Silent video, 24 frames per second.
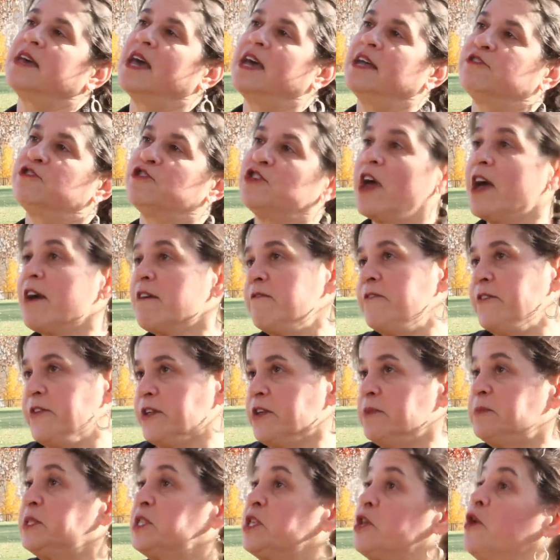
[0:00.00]
that Jack
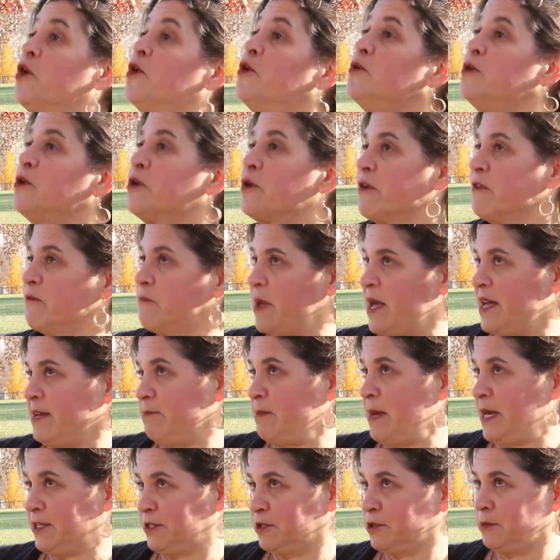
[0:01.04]
Phillips, the owner of
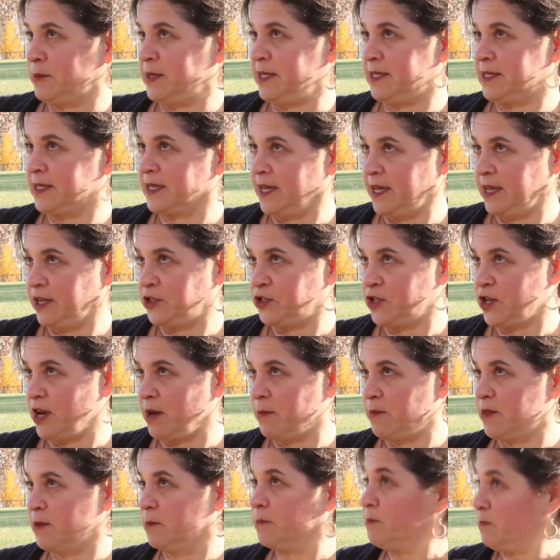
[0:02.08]
Masterpiece Cake
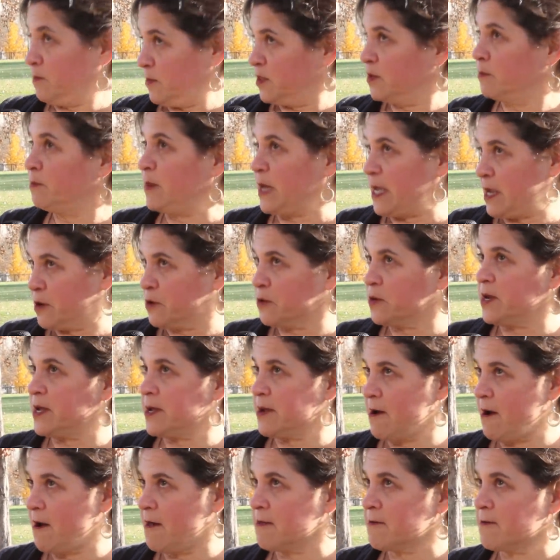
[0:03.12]
Shop, the, the bakery
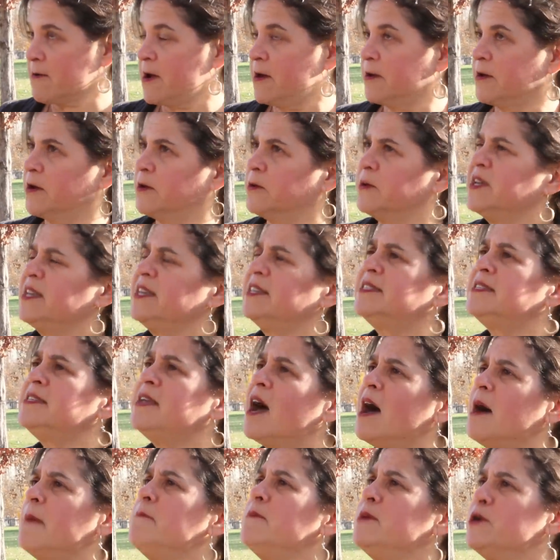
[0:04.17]
in Colorado, is
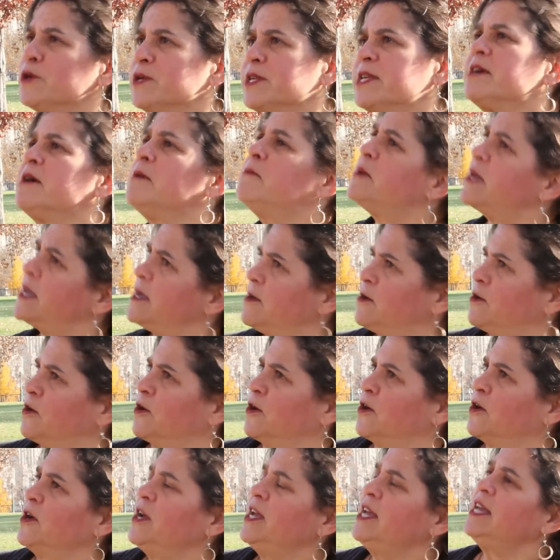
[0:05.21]
not merely a
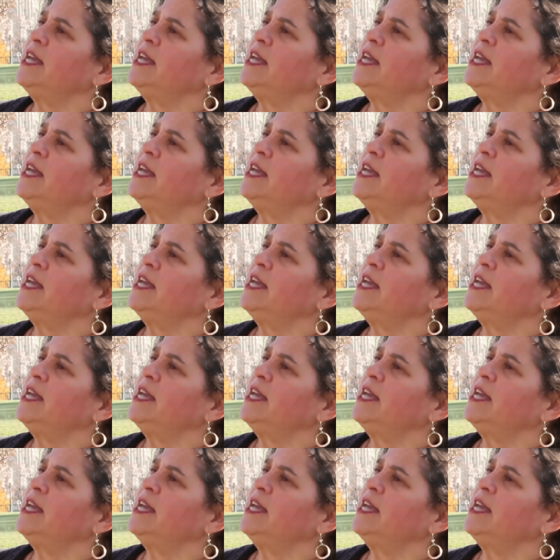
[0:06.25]
baker.